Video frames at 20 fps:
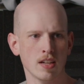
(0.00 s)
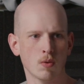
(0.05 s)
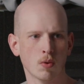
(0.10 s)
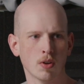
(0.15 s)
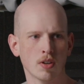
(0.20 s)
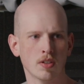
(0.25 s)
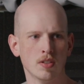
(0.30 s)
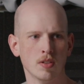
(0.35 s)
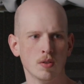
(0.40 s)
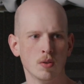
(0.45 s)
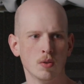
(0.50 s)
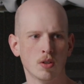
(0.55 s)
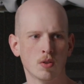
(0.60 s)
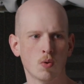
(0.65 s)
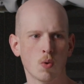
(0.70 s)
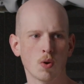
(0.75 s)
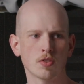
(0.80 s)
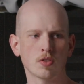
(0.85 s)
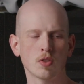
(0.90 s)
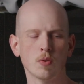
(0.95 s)
order to
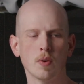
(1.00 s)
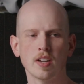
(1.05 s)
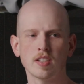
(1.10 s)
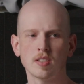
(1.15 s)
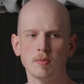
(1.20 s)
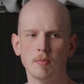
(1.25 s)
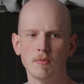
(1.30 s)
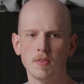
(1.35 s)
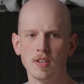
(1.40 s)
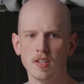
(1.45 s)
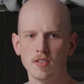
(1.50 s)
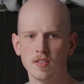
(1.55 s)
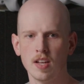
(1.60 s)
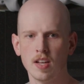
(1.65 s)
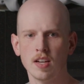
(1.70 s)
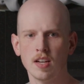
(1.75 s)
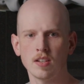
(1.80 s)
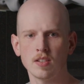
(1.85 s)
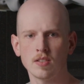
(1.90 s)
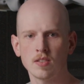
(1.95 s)
course correct some of these
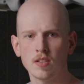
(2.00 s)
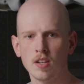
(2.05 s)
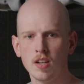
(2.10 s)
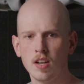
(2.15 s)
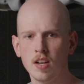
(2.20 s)
things,